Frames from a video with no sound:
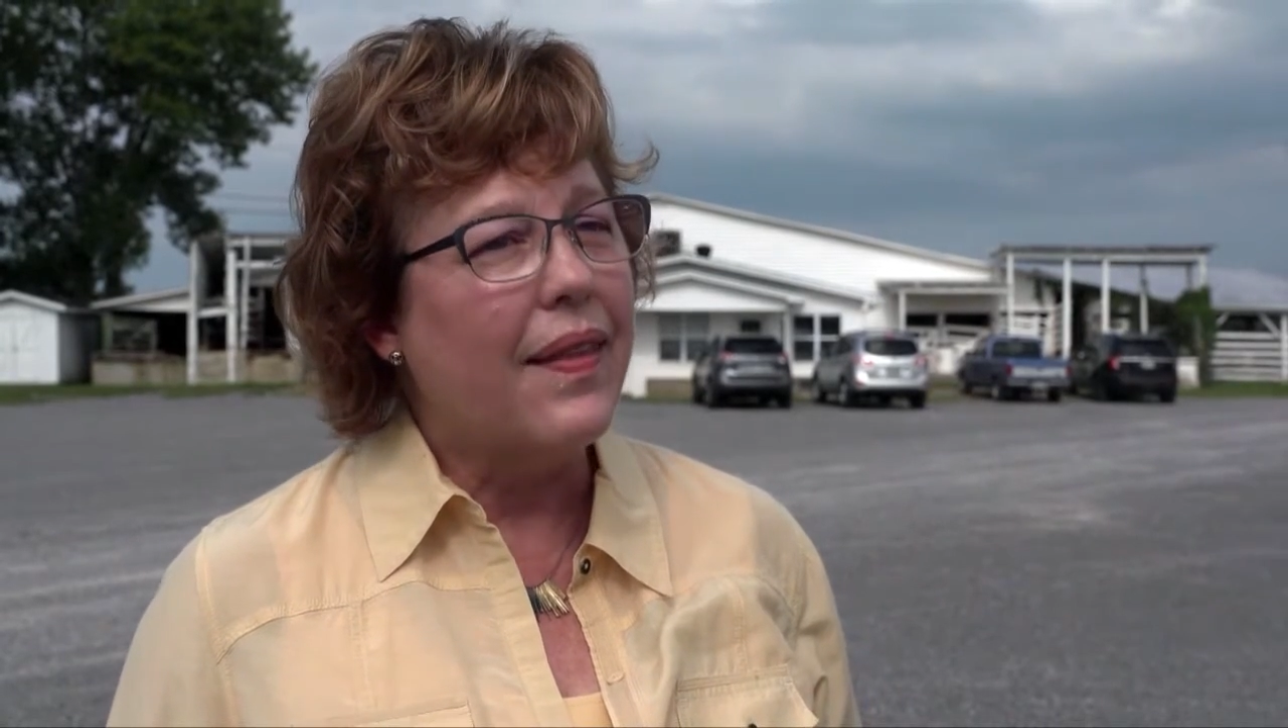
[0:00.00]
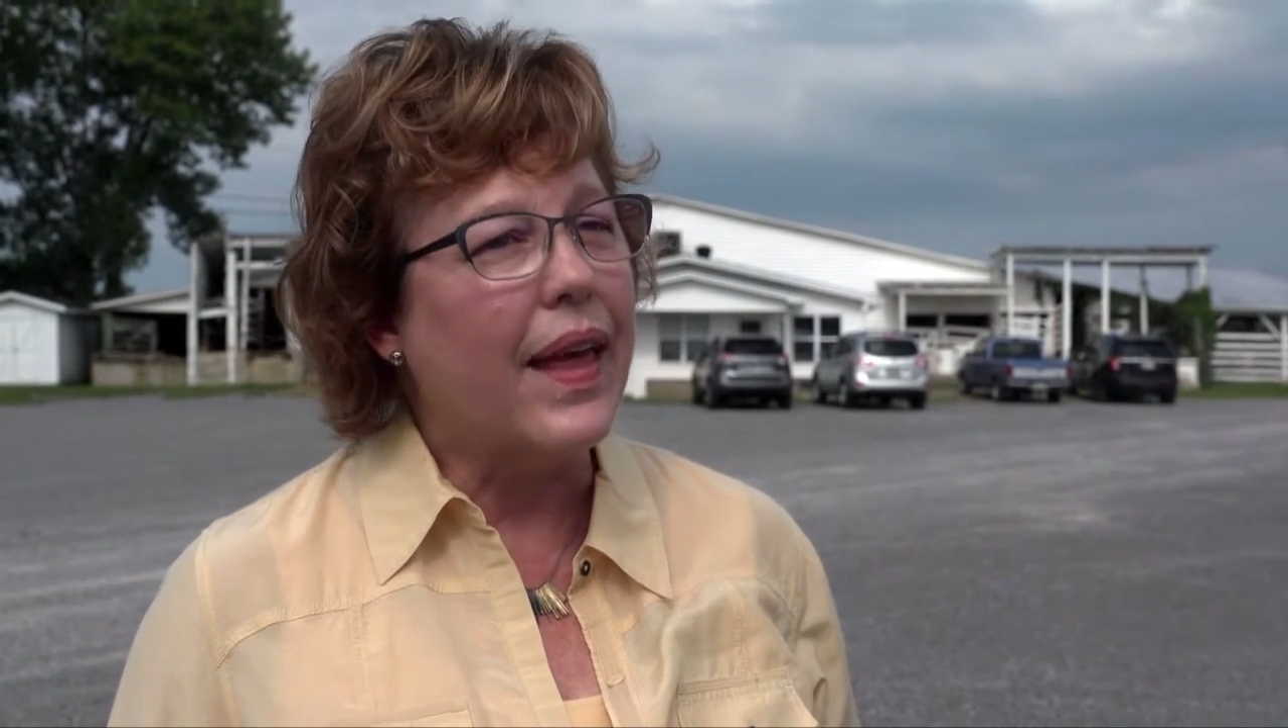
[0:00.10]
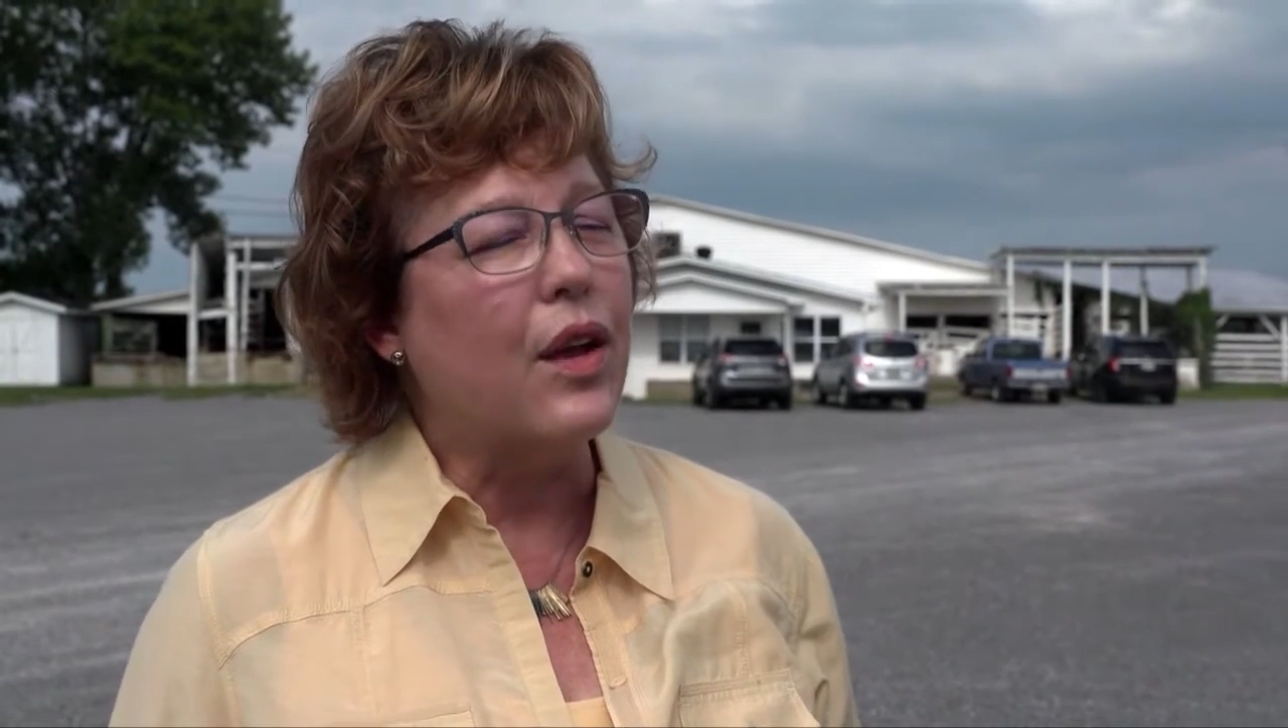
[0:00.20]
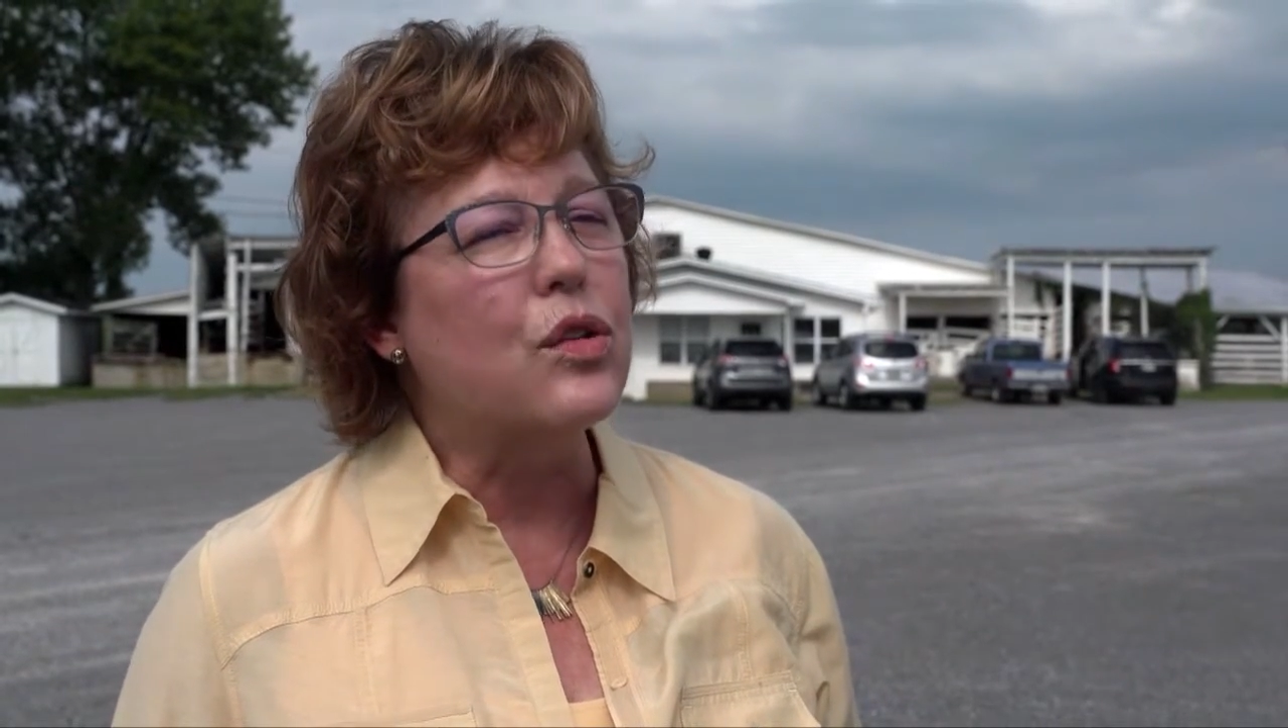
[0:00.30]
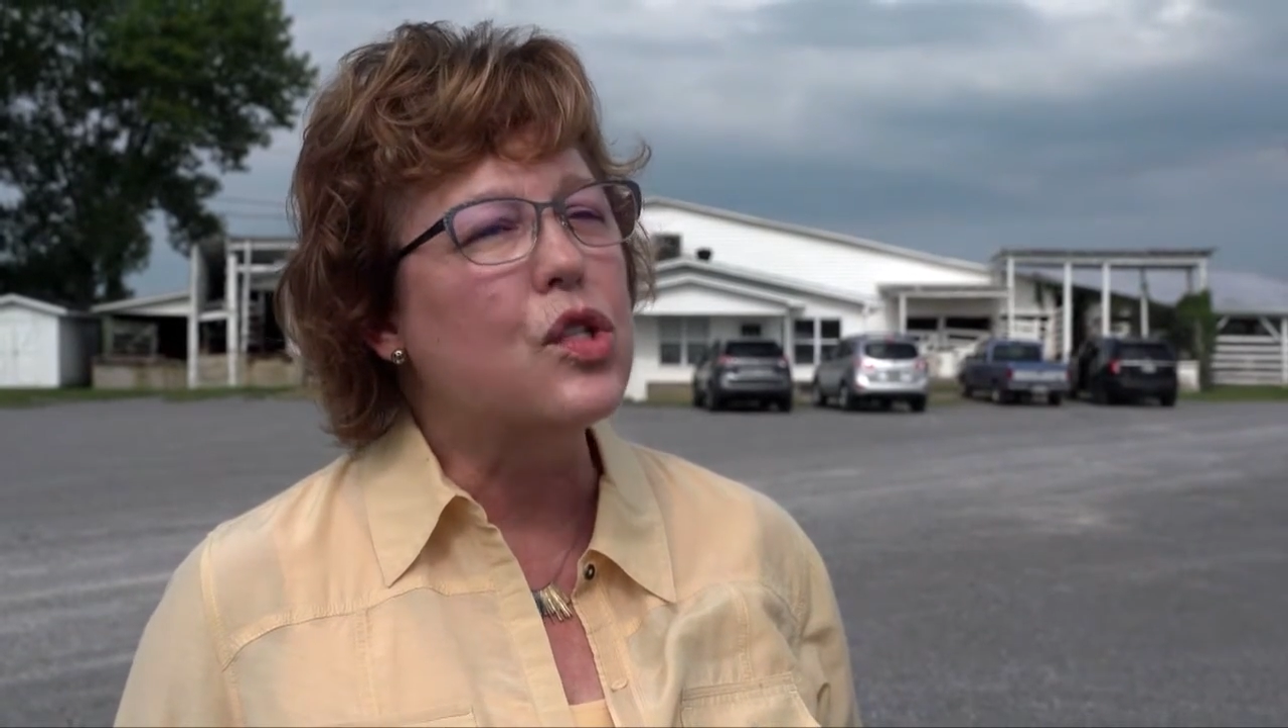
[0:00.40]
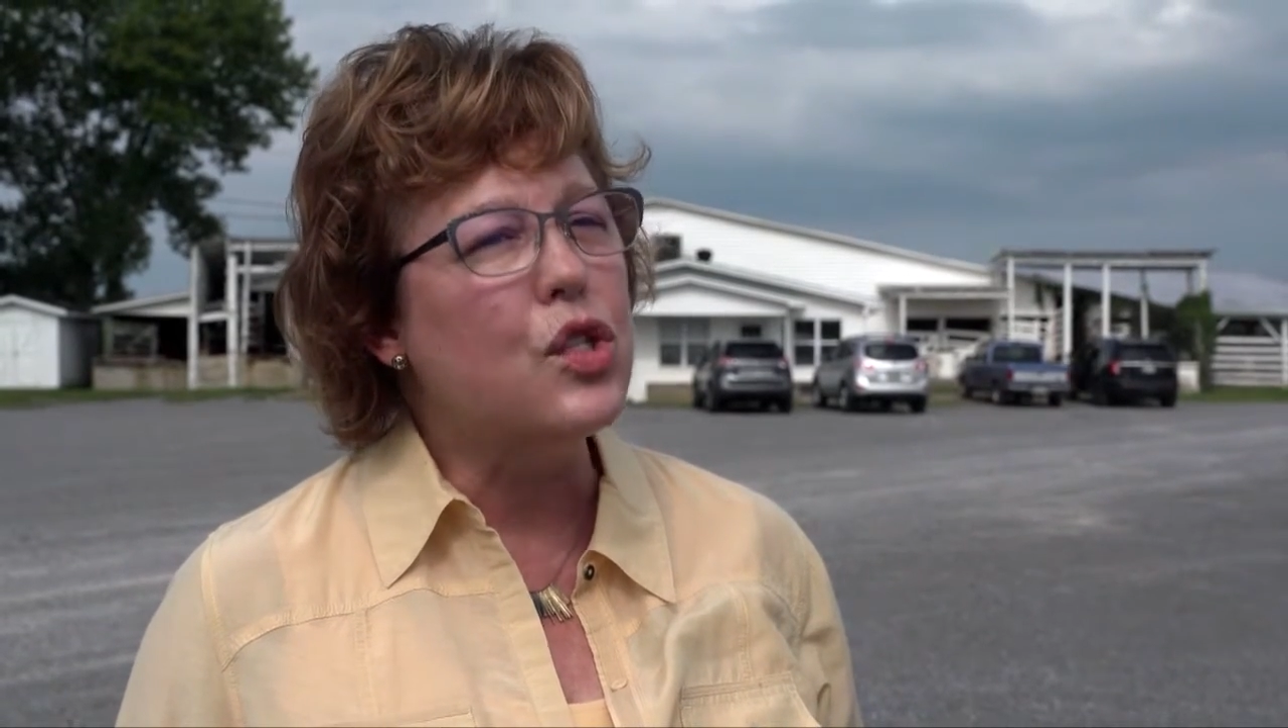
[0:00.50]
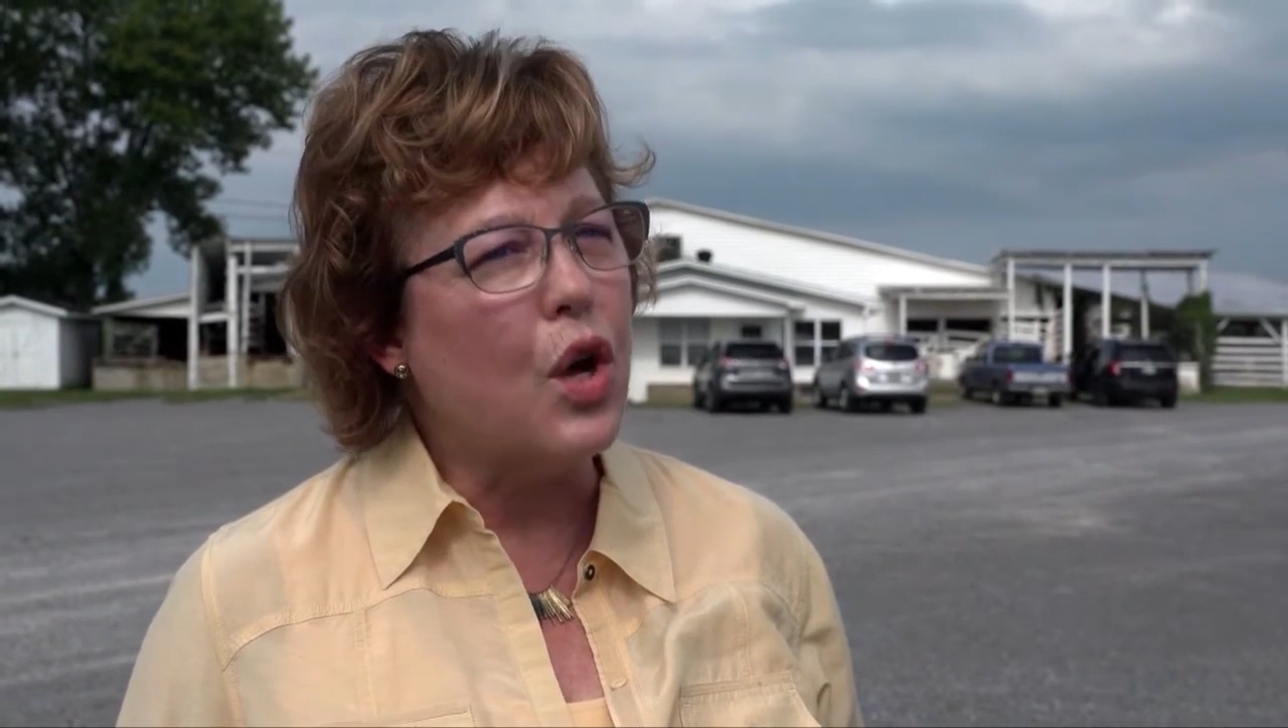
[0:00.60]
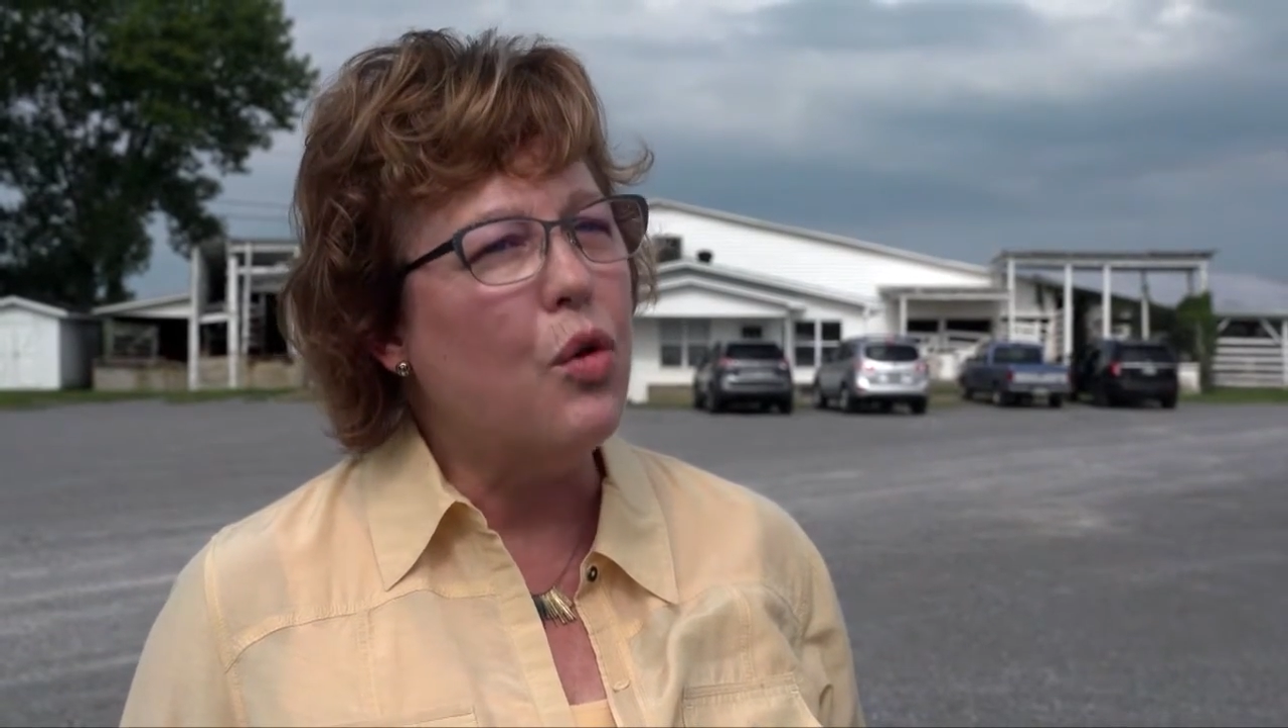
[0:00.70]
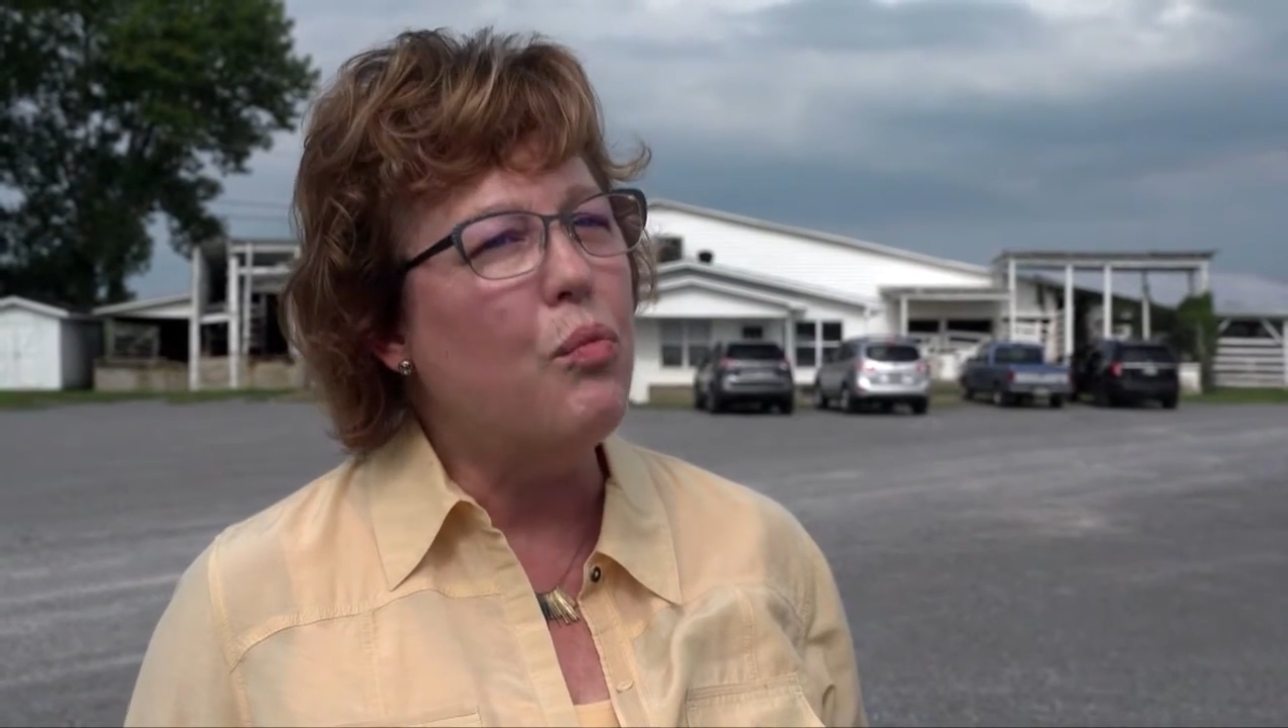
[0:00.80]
They are so